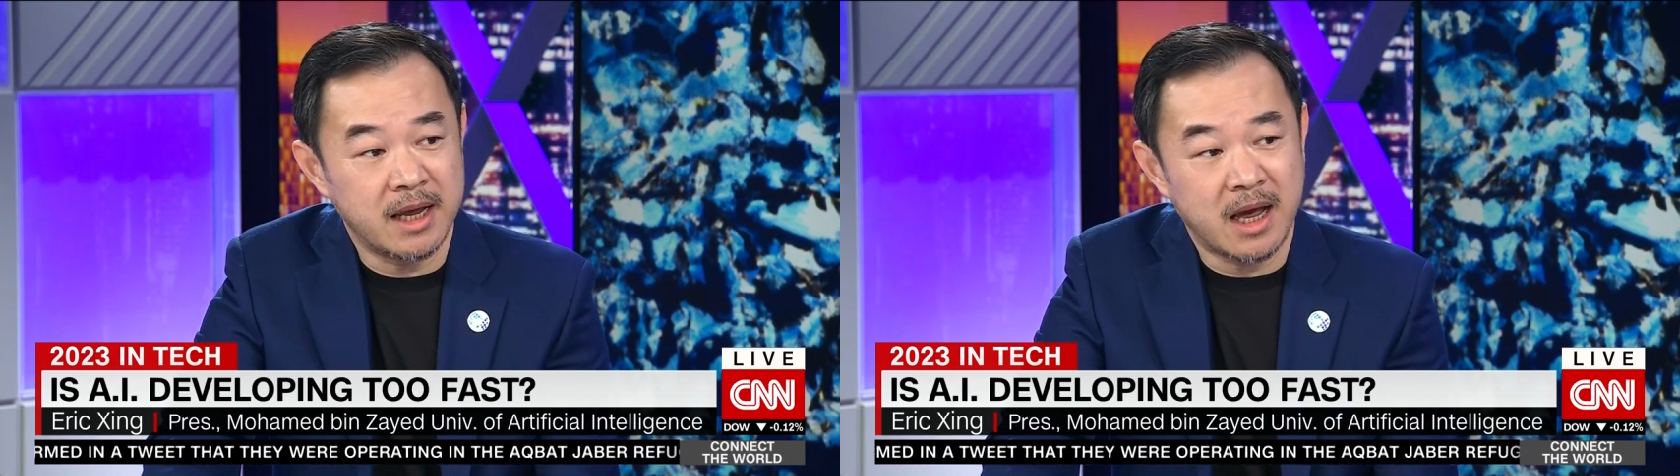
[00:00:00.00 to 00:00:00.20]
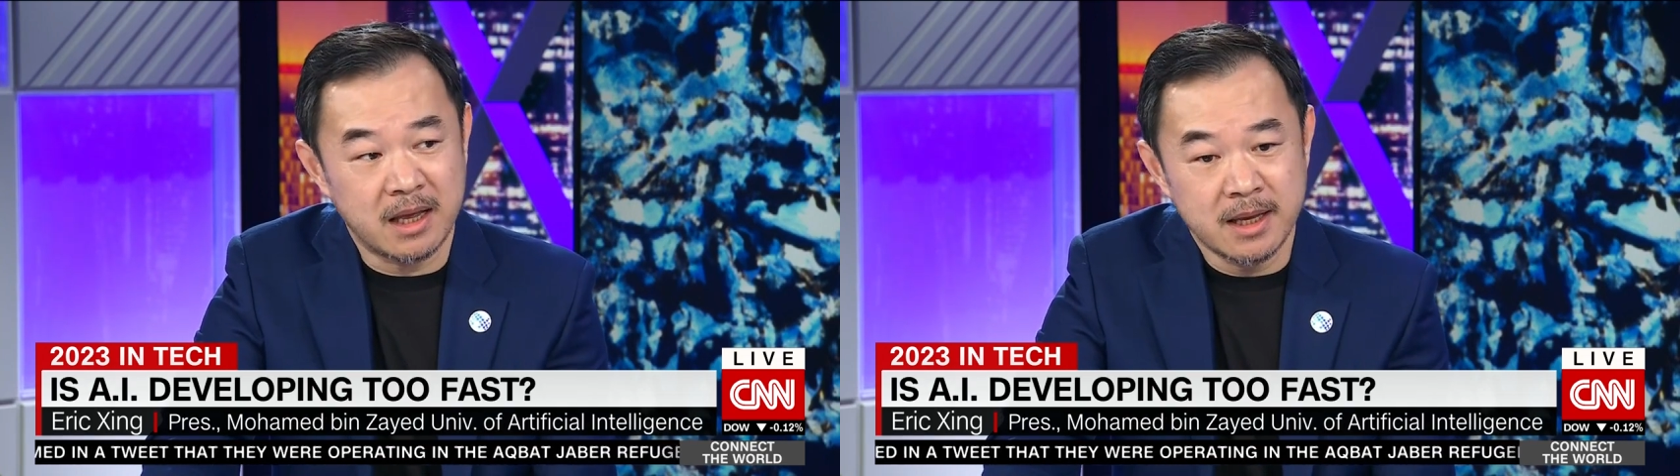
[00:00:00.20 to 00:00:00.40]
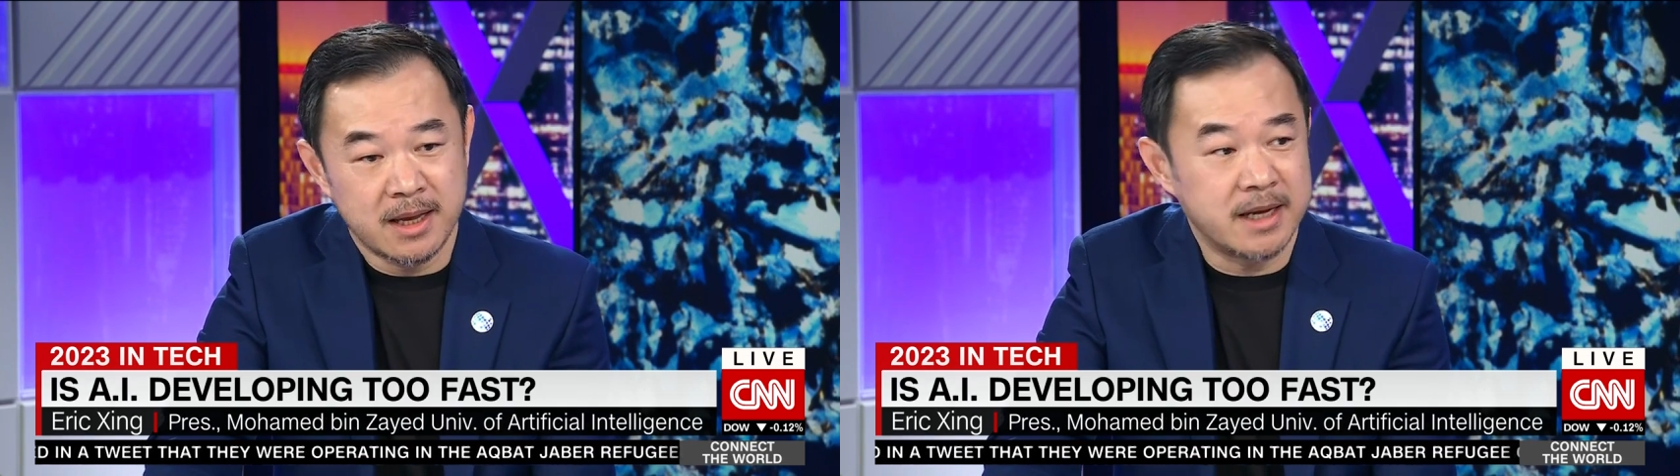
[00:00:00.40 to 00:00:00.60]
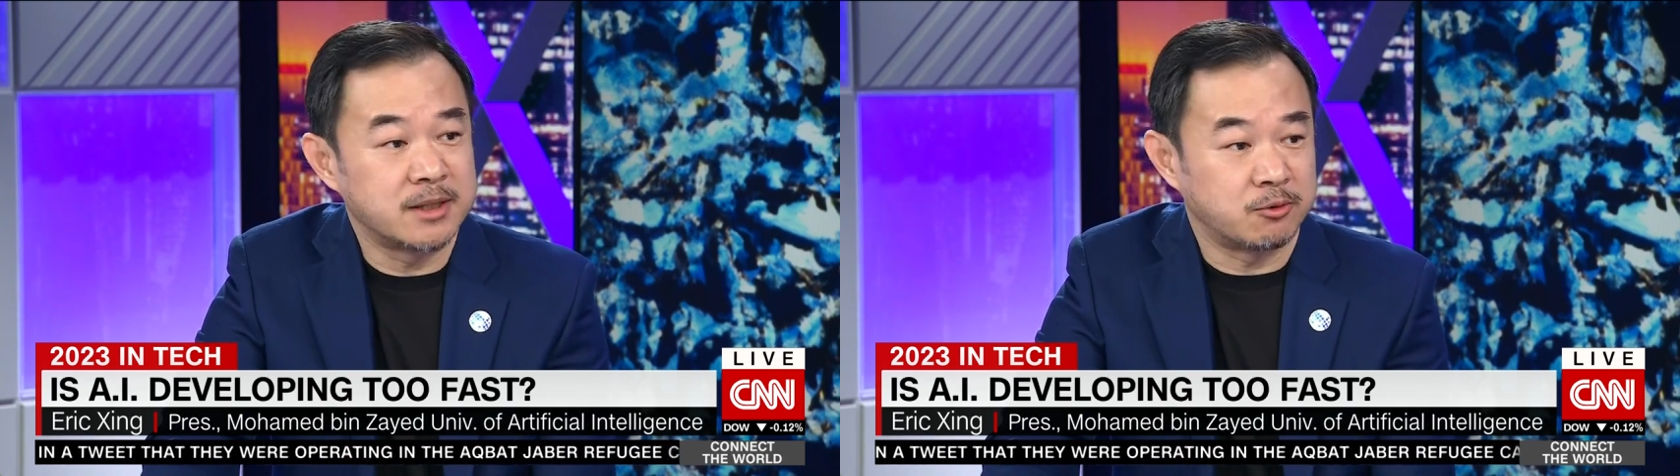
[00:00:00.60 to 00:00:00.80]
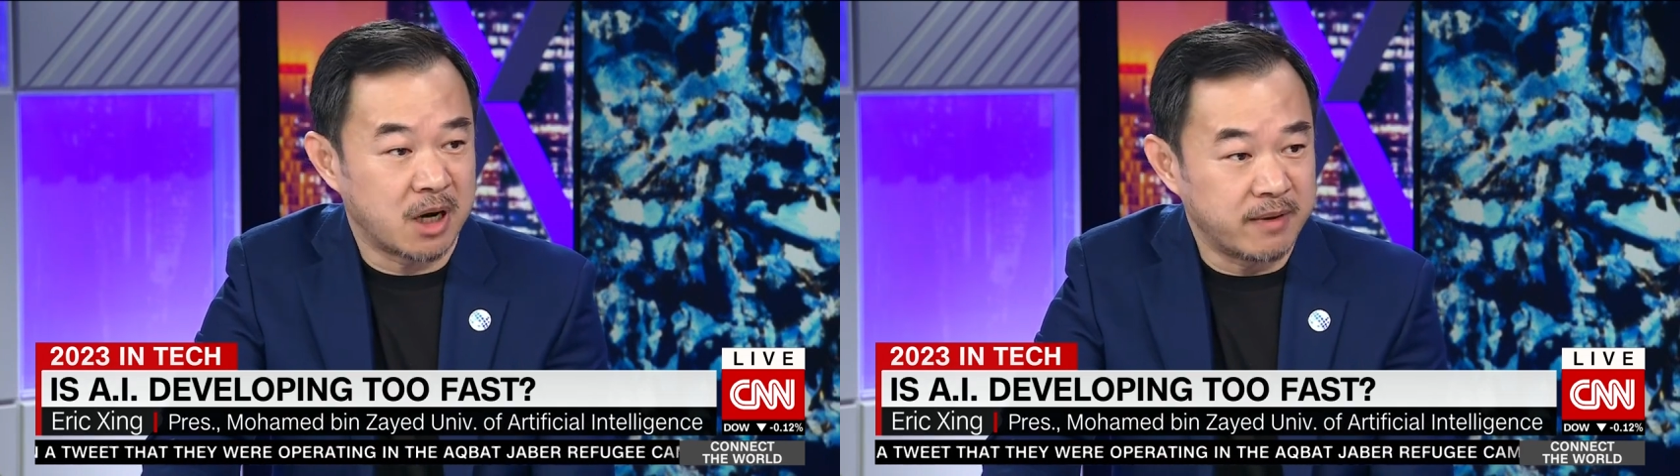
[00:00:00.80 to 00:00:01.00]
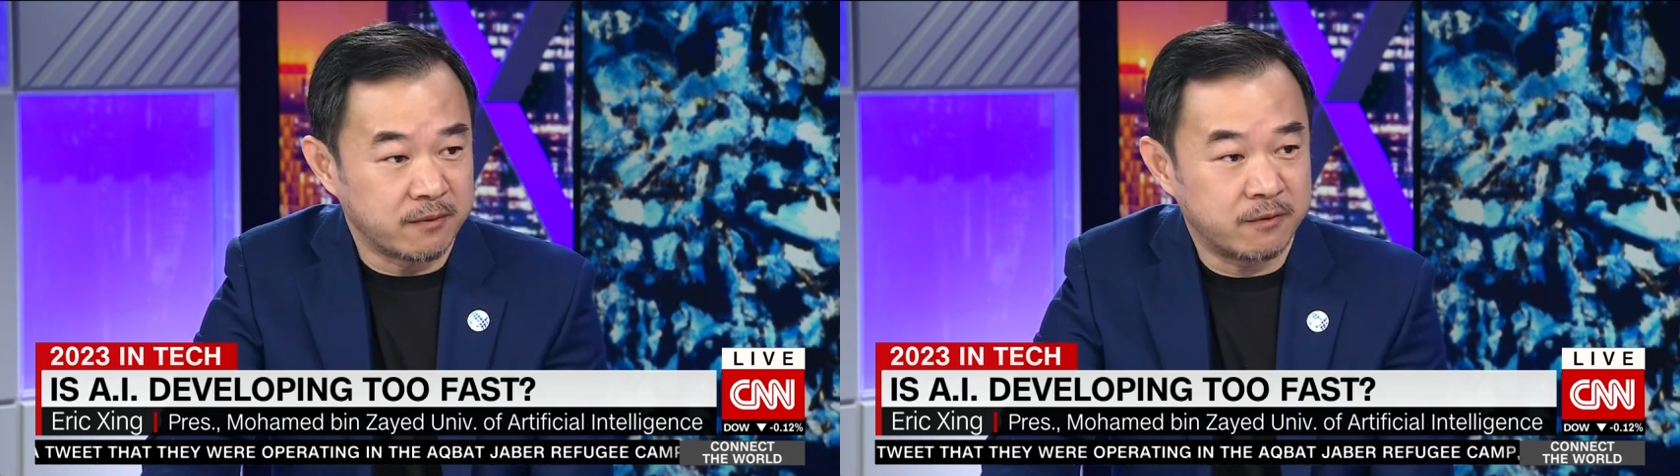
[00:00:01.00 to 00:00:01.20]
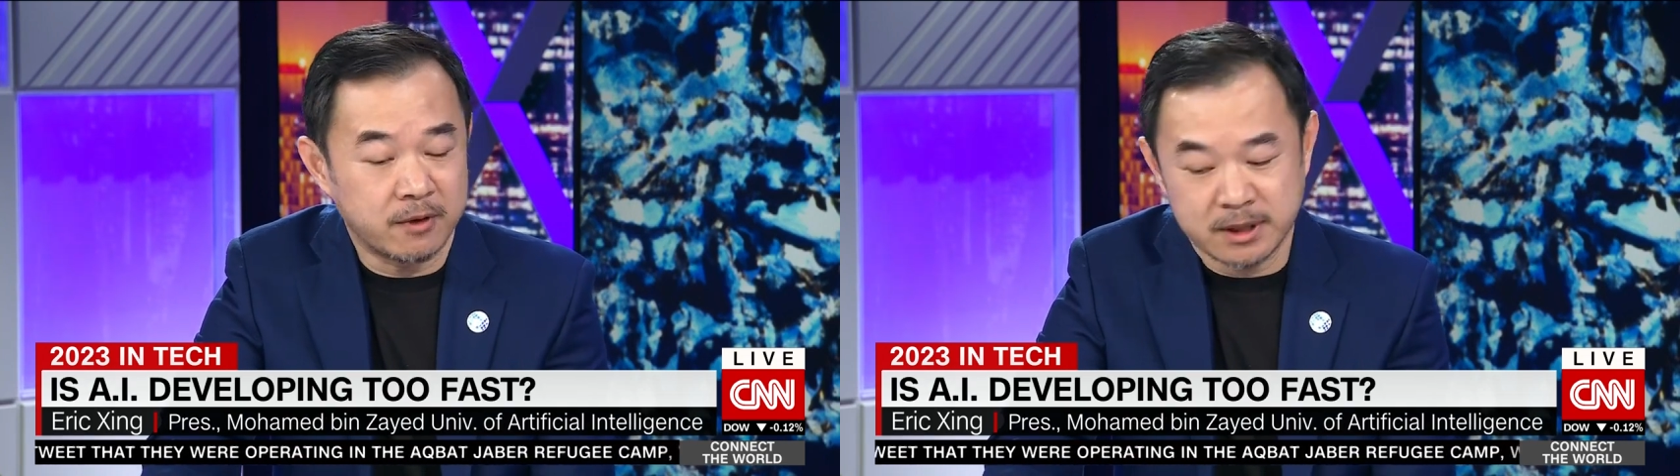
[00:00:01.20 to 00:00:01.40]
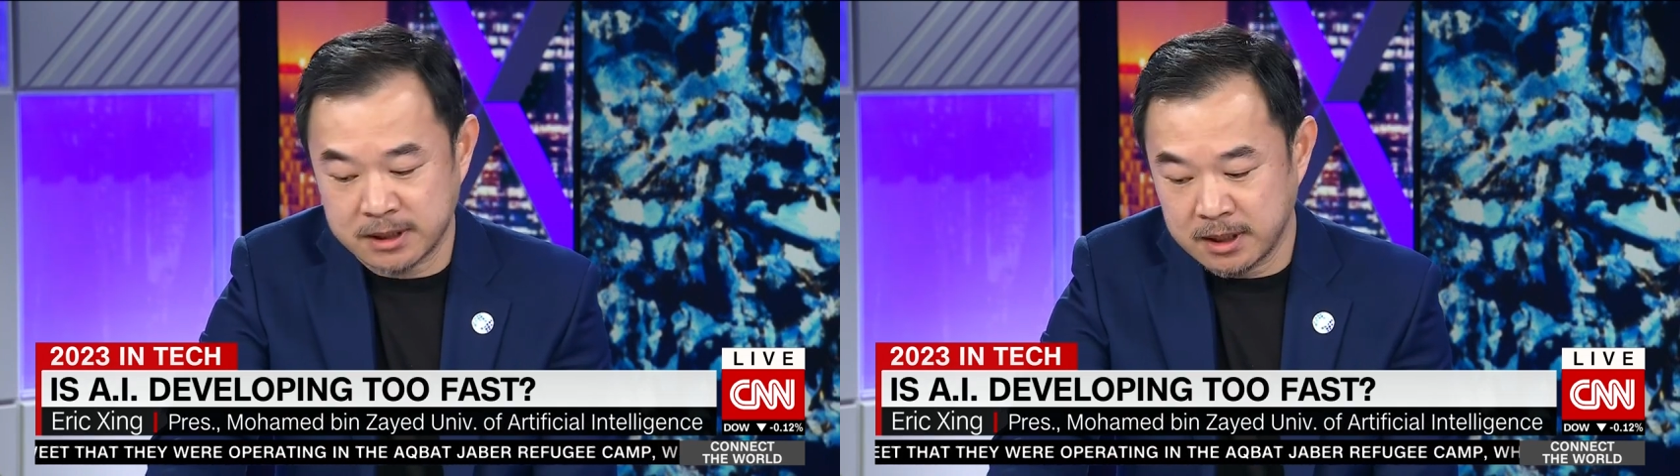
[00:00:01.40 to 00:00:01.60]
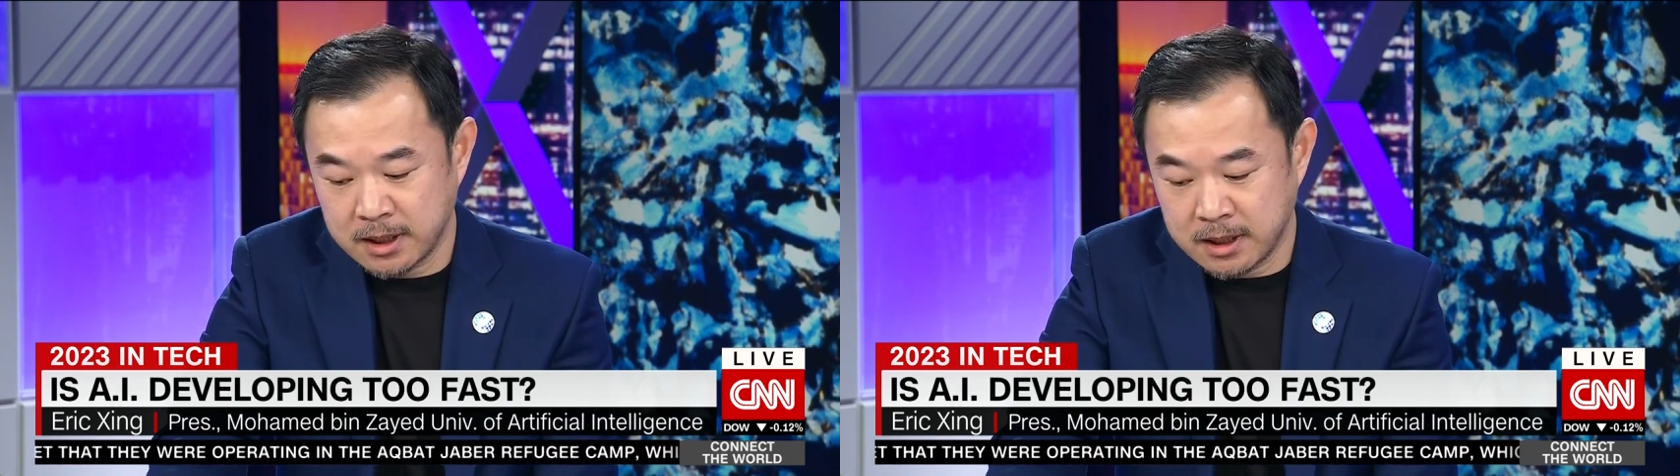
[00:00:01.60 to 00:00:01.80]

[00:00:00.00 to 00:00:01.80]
AI is the driving force.